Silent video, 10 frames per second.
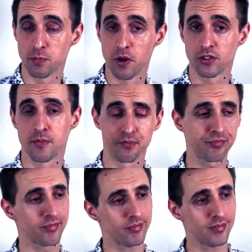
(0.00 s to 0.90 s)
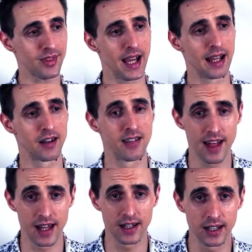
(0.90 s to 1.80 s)
bot, and
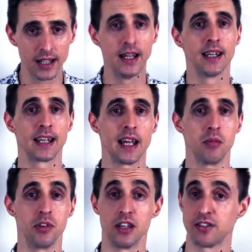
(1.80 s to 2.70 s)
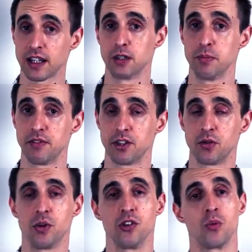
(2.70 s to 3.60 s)
then came the second pivot,
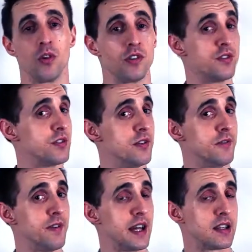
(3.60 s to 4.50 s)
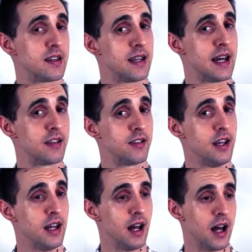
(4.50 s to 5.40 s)
which was the fact that
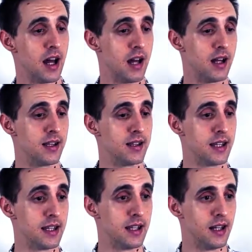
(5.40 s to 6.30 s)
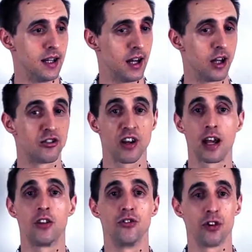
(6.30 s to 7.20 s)
the
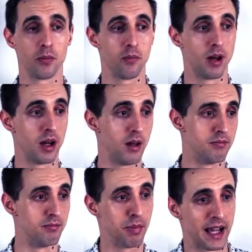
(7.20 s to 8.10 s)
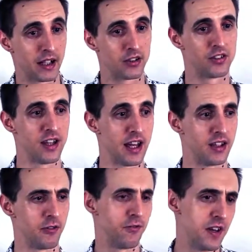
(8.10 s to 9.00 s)
challenger banks
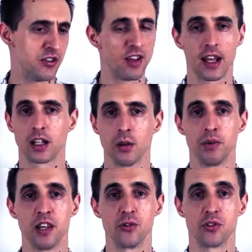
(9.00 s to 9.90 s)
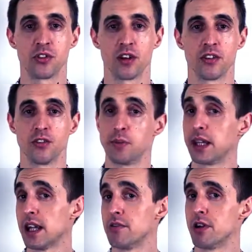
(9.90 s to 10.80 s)
and fintech companies were starting to
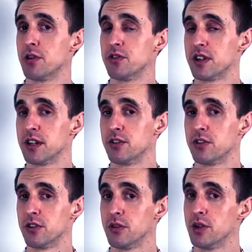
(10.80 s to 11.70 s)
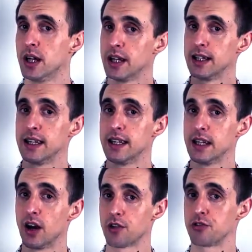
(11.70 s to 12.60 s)
make inroads into the
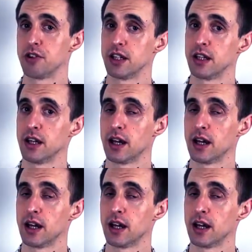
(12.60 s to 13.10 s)
high street